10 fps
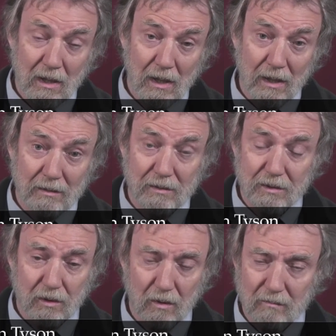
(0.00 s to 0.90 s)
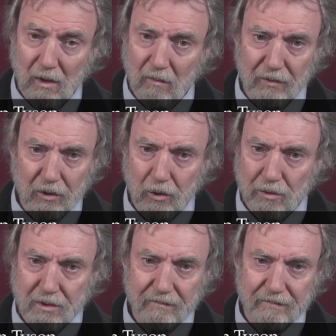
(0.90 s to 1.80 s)
and over the
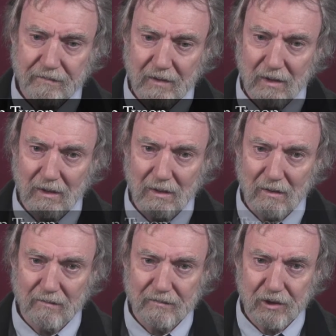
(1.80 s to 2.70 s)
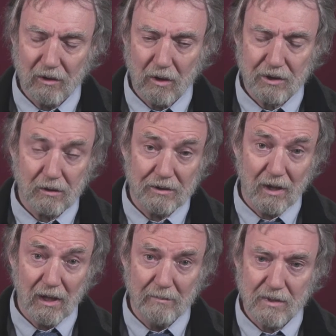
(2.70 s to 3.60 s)
course of geological
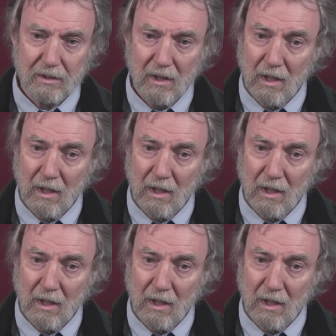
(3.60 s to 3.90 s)
times,